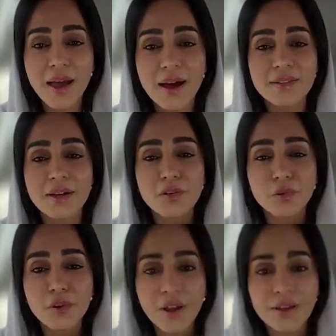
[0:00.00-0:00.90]
I
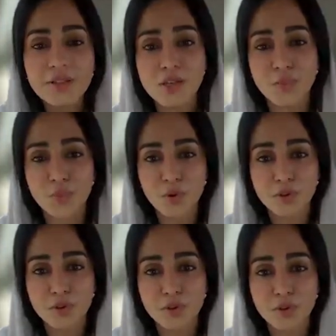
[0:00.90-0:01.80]
had a great
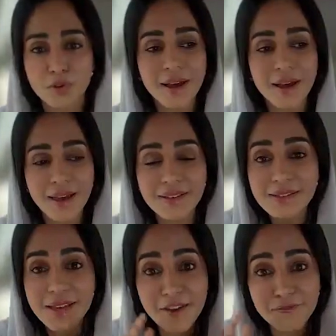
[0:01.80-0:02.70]
support. It was
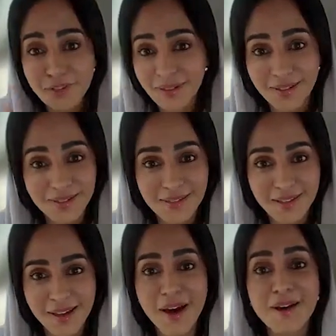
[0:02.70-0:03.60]
like a safety
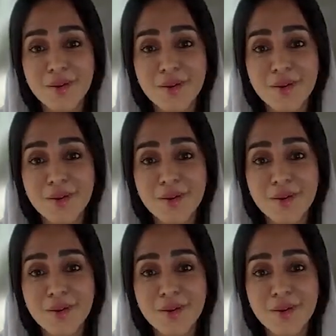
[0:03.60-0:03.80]
net